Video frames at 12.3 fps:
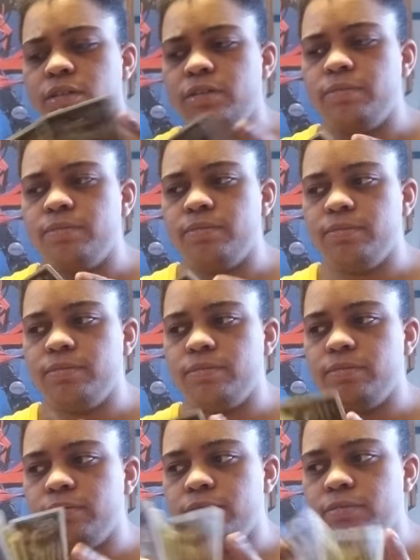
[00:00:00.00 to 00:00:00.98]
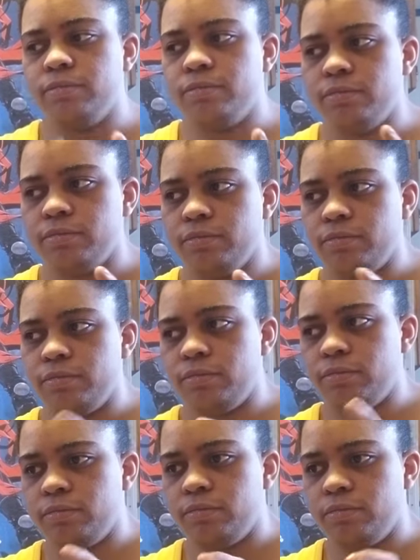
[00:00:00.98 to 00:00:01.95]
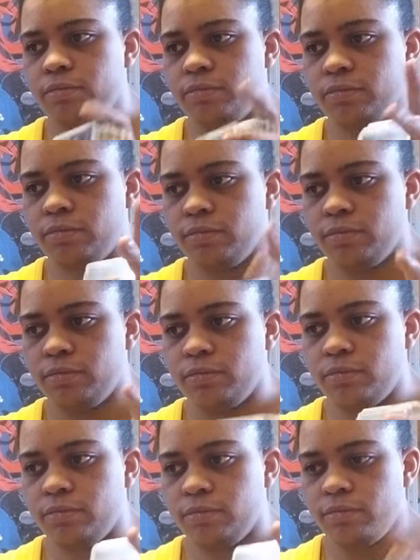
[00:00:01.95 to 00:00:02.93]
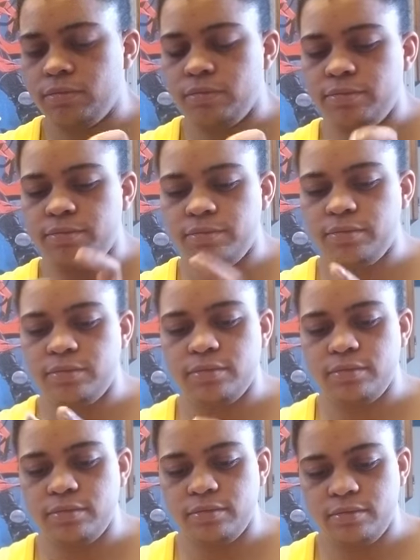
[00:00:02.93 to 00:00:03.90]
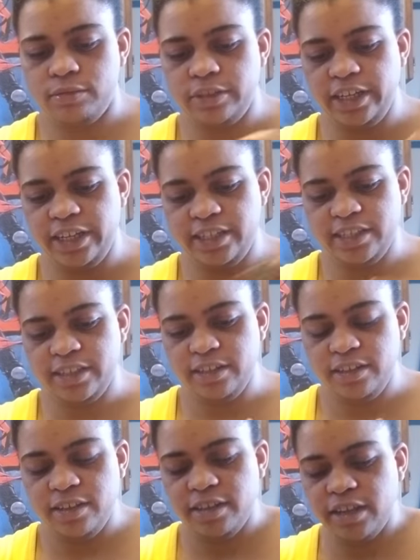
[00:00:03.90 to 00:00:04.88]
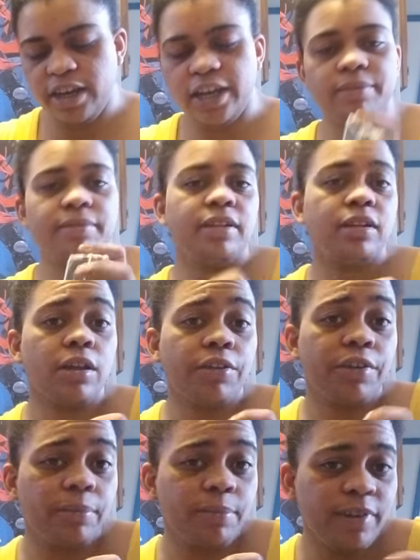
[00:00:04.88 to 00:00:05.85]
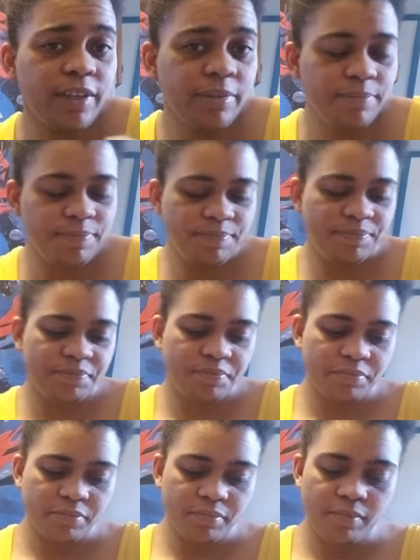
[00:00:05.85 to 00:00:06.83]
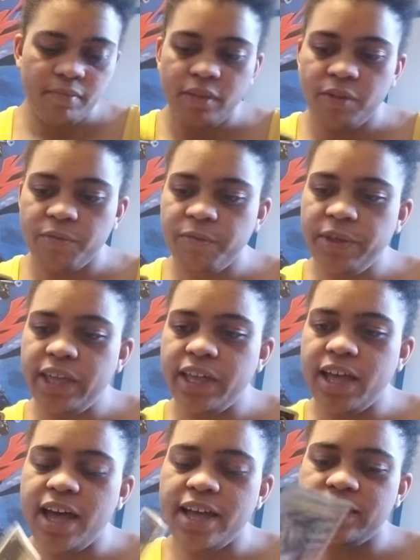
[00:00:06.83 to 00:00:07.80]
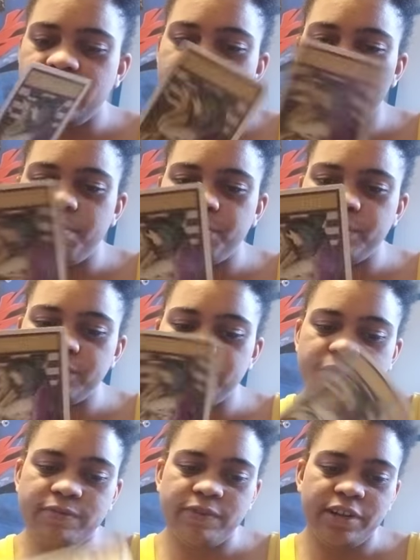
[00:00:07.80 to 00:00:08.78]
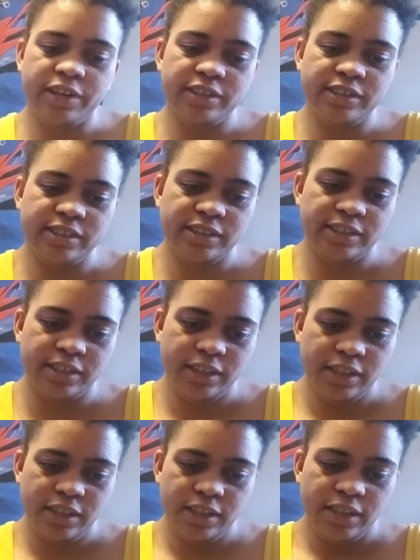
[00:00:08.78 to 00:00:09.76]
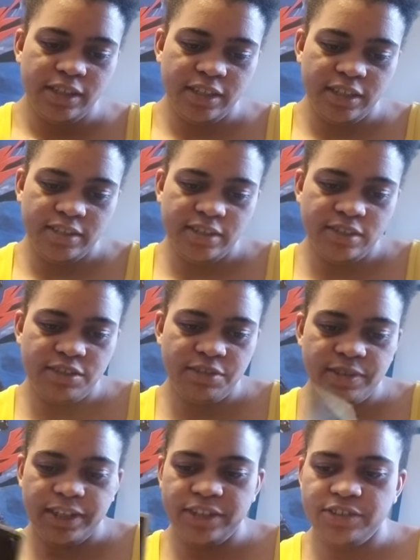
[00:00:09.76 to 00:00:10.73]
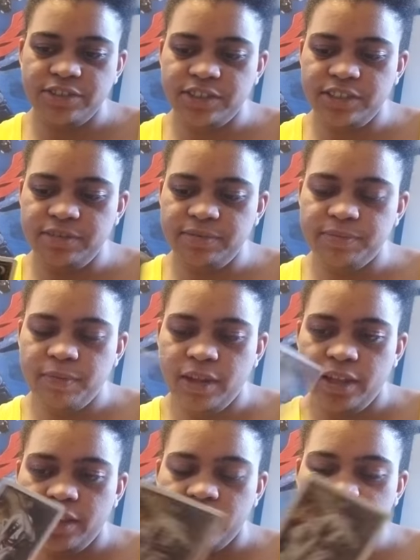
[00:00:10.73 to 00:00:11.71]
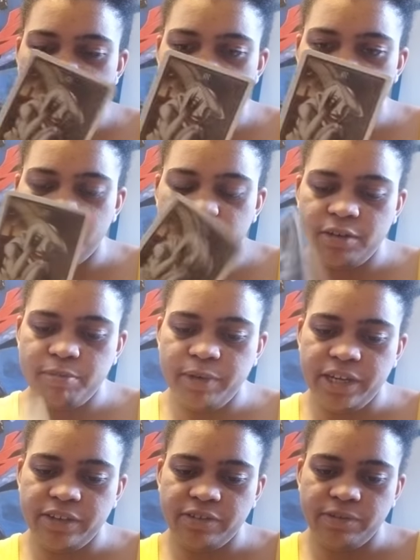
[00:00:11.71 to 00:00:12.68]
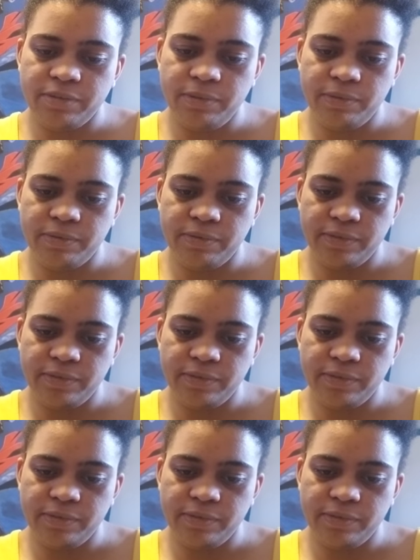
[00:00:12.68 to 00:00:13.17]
Well, apparently it makes a little noise that sounds like normal school. That's words. Alright. Alright. Group one. We got the Empress reverse in the situation. The Hermit. Oof.